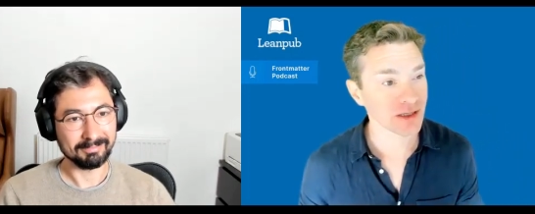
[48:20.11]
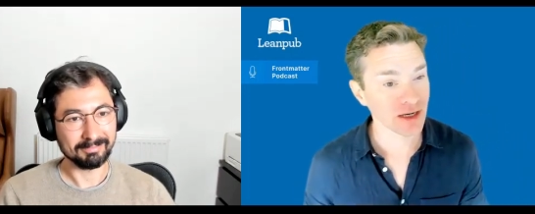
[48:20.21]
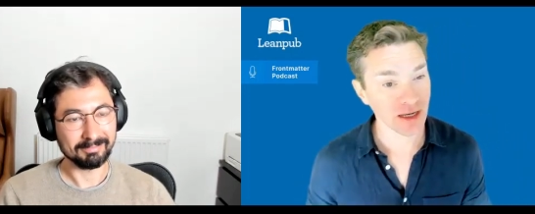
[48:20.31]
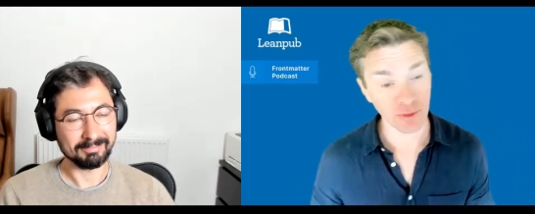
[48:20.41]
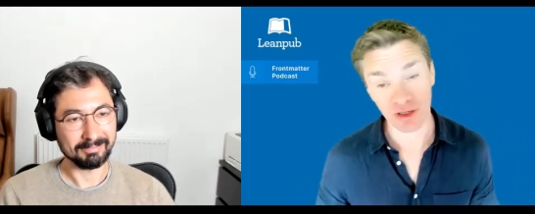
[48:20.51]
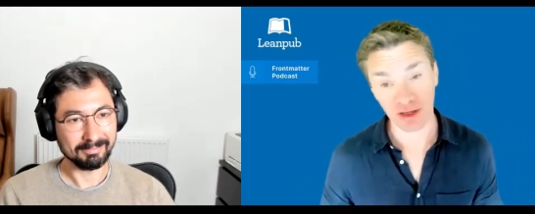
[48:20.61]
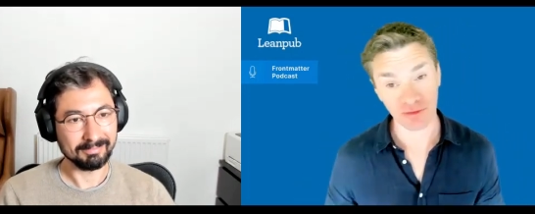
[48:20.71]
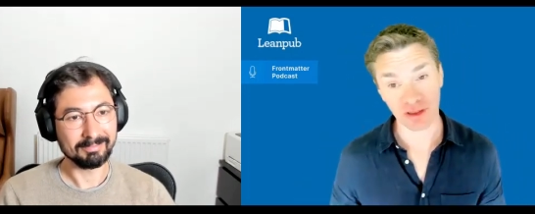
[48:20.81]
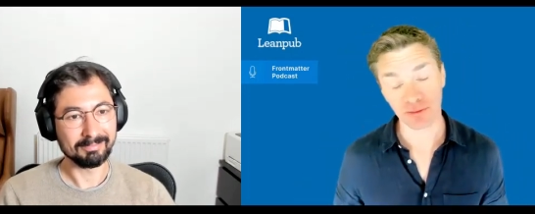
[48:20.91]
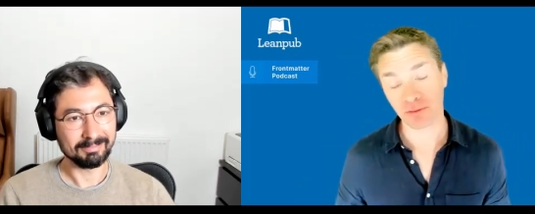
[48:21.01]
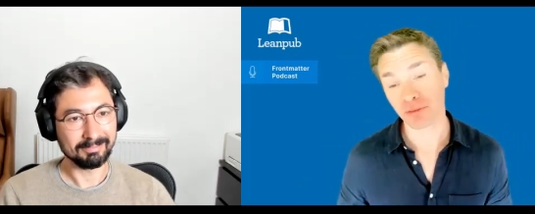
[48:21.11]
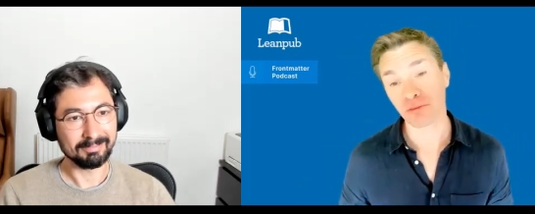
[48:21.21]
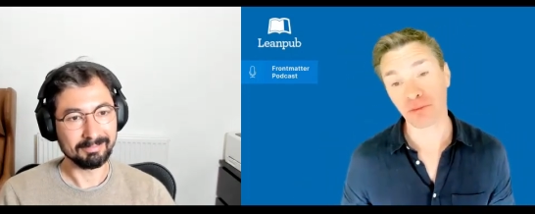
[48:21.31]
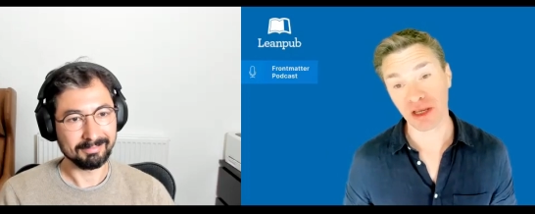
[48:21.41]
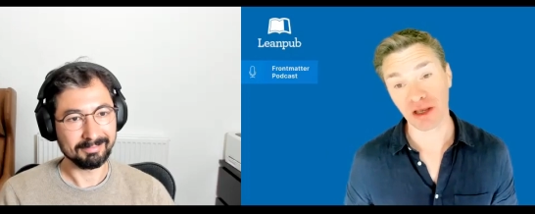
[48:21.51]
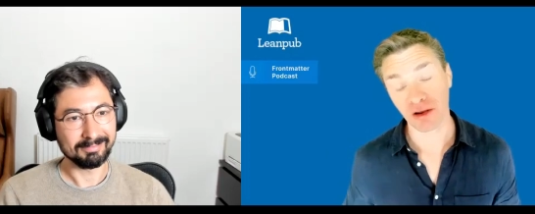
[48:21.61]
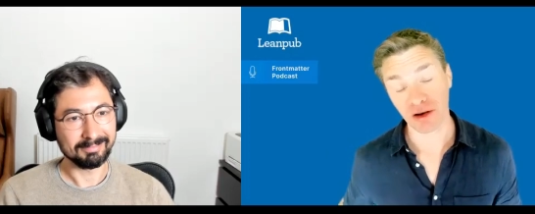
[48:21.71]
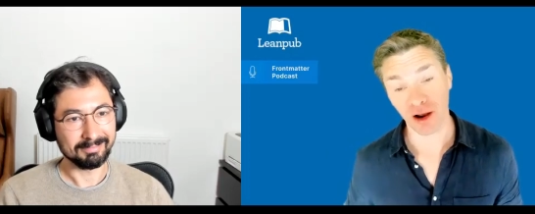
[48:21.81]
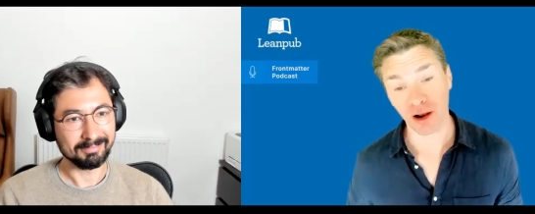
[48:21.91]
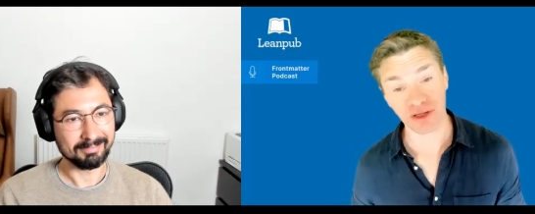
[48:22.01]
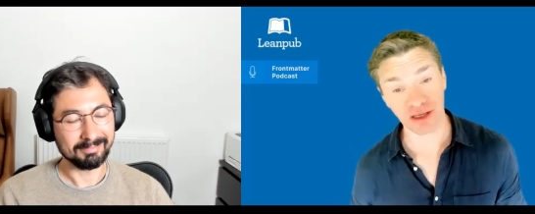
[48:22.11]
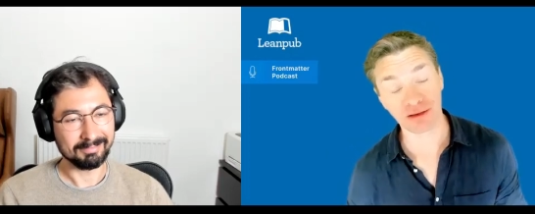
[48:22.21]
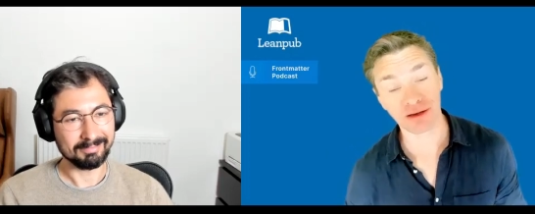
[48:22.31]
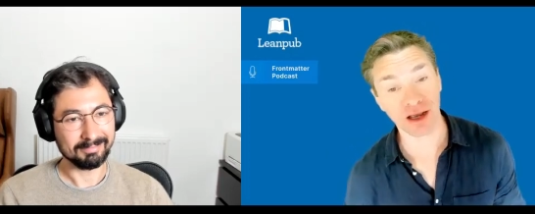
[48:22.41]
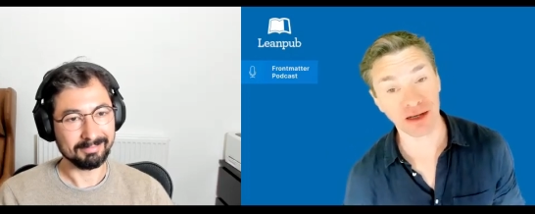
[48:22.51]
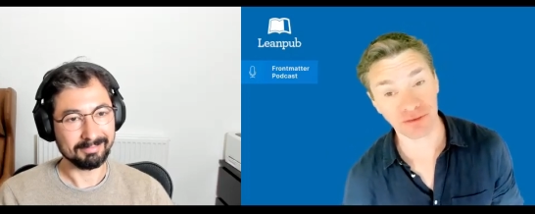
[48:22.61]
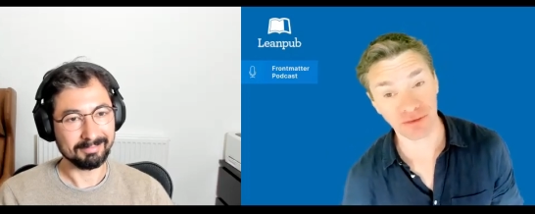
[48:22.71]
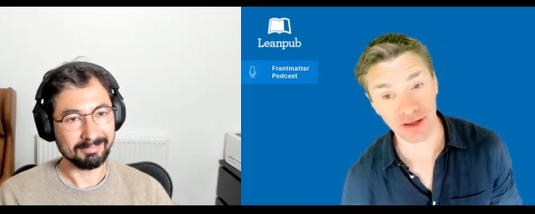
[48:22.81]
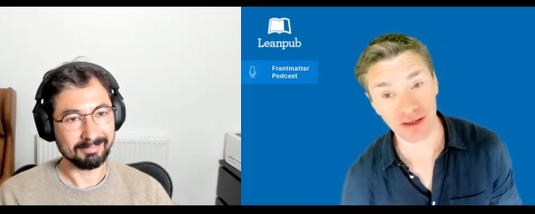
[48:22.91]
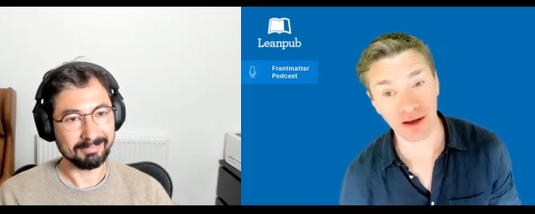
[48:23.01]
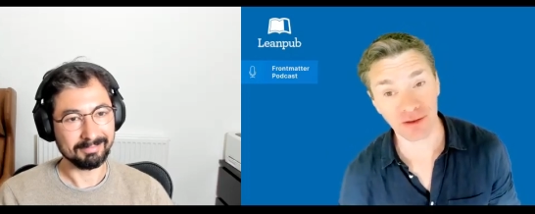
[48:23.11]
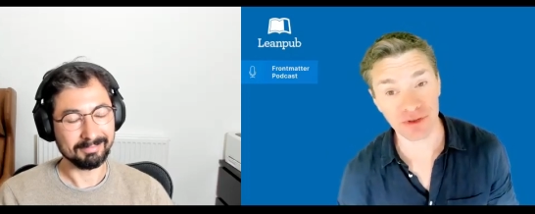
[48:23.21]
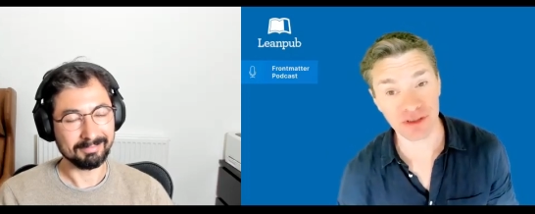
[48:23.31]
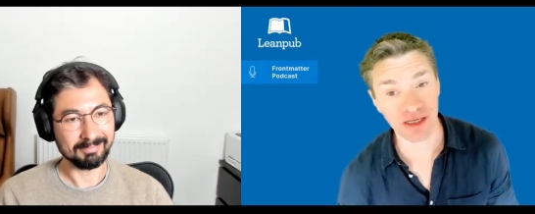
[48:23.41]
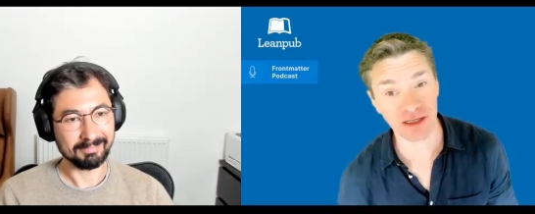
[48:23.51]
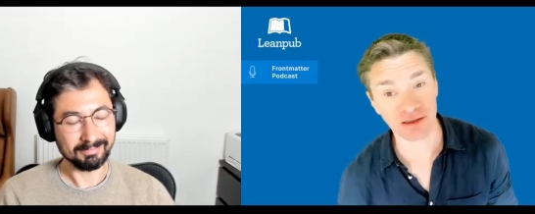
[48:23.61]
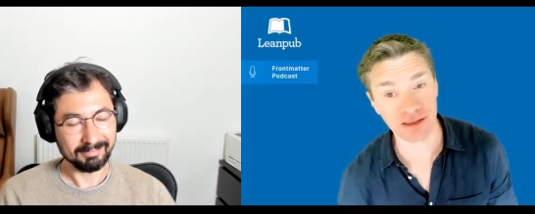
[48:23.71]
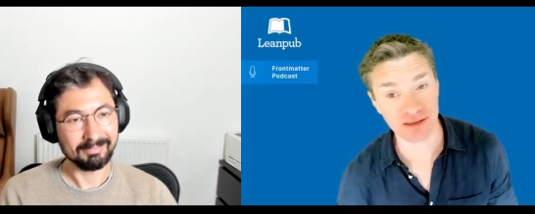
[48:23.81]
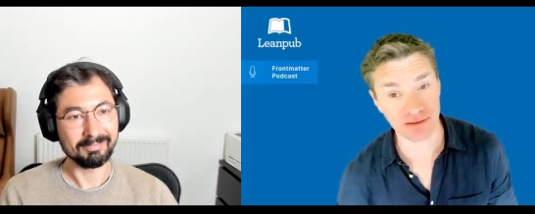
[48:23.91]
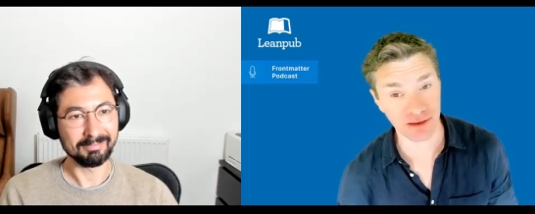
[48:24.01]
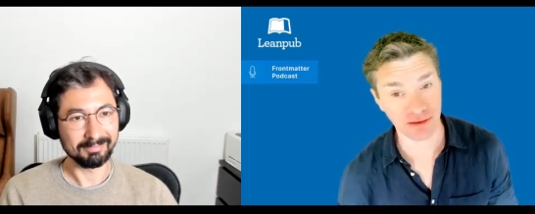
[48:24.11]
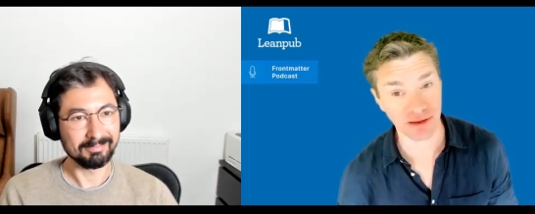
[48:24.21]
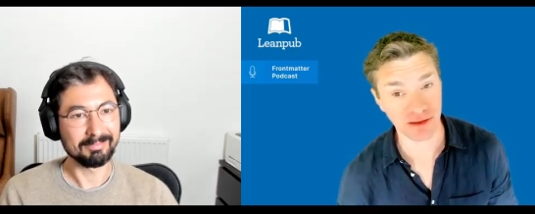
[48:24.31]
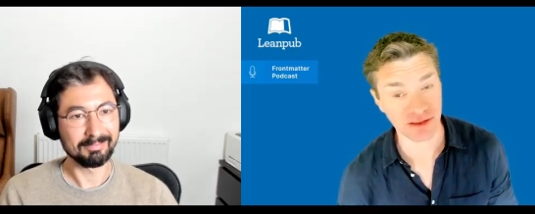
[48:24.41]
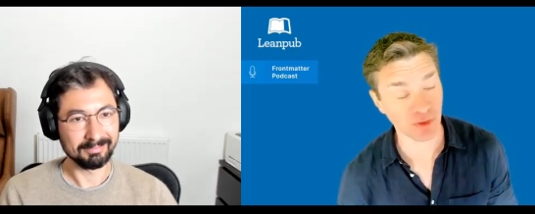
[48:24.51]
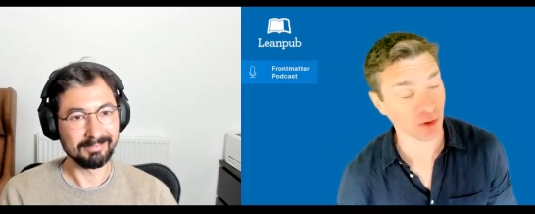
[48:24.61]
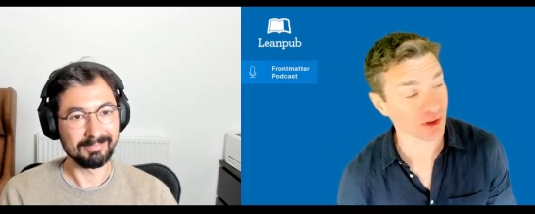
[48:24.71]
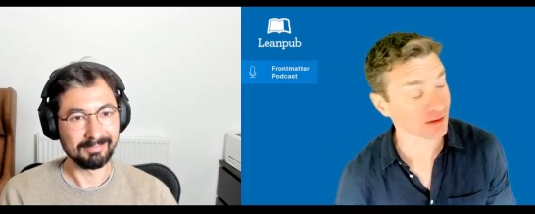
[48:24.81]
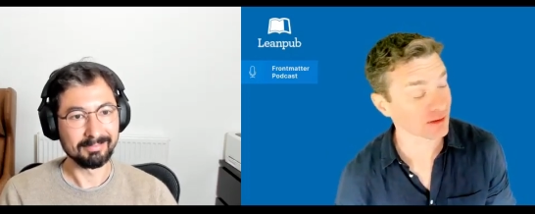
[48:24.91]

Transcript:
Speaker 1: It would definitely be an opt-in kind of thing, I would say, at least in this moment,